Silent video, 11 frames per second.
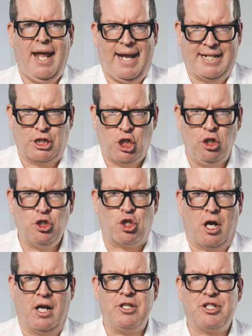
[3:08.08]
In
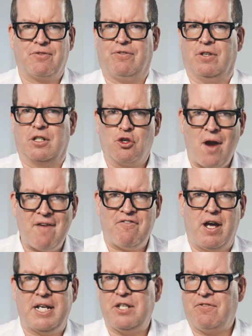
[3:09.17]
contrast, for
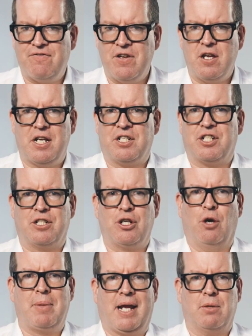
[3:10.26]
graphite furnace
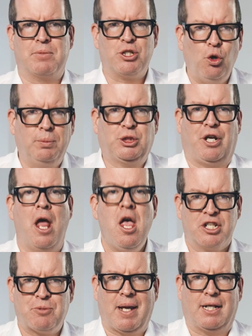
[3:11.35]
atomic absorption
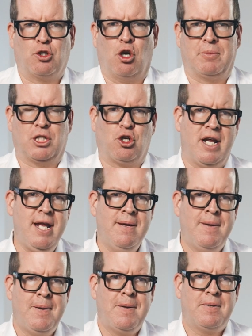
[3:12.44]
spectrometry,
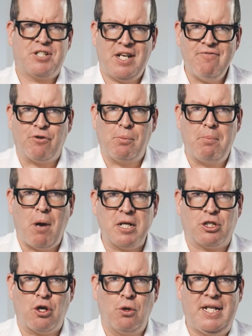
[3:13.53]
several
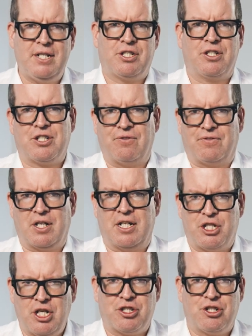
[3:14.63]
microliters of
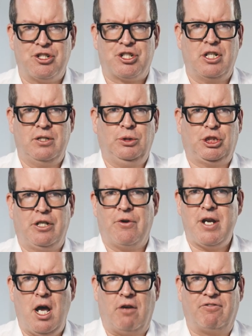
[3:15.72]
digestion solution are
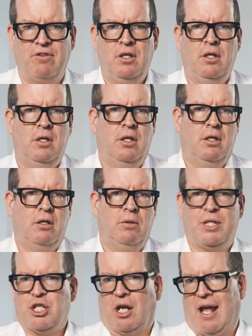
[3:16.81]
enough,
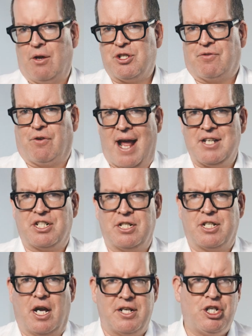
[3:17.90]
which allows for
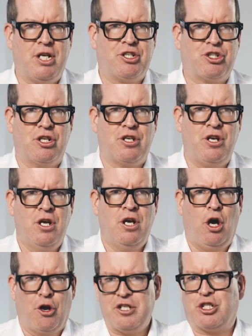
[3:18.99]
acid digestion
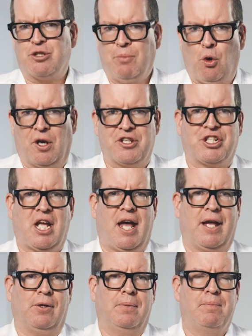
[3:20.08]
on a smaller
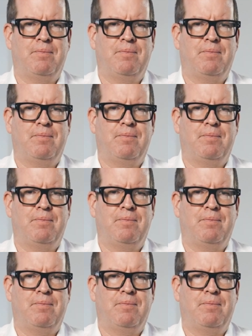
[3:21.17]
scale.